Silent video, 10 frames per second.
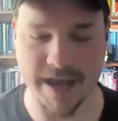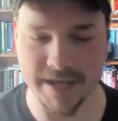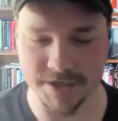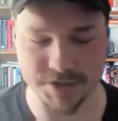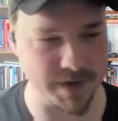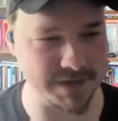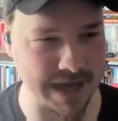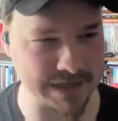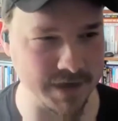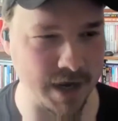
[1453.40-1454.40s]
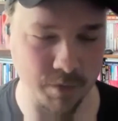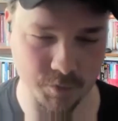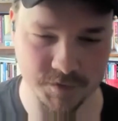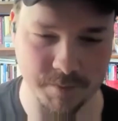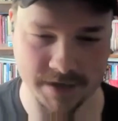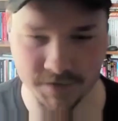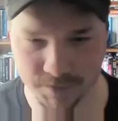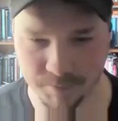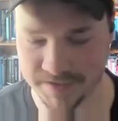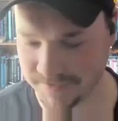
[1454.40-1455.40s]
I get you. It's asinine with respect to
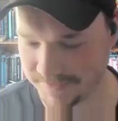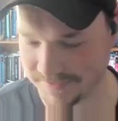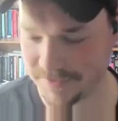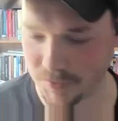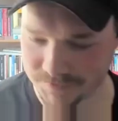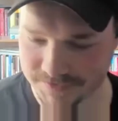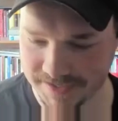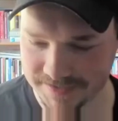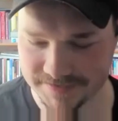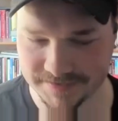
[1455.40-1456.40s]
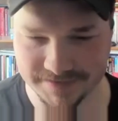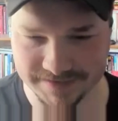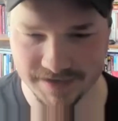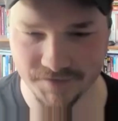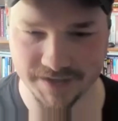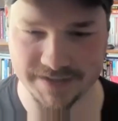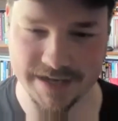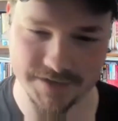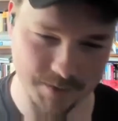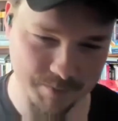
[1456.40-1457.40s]
your business. Don't send stuff like
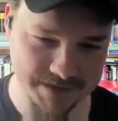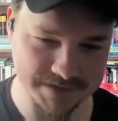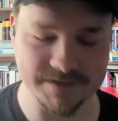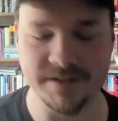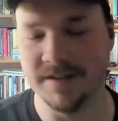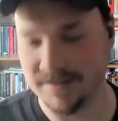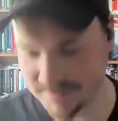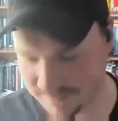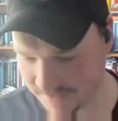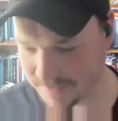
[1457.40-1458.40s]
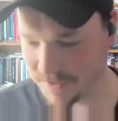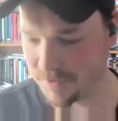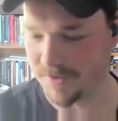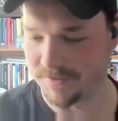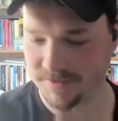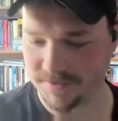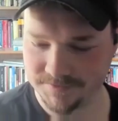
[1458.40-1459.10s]
that to your business. Send it to you personally.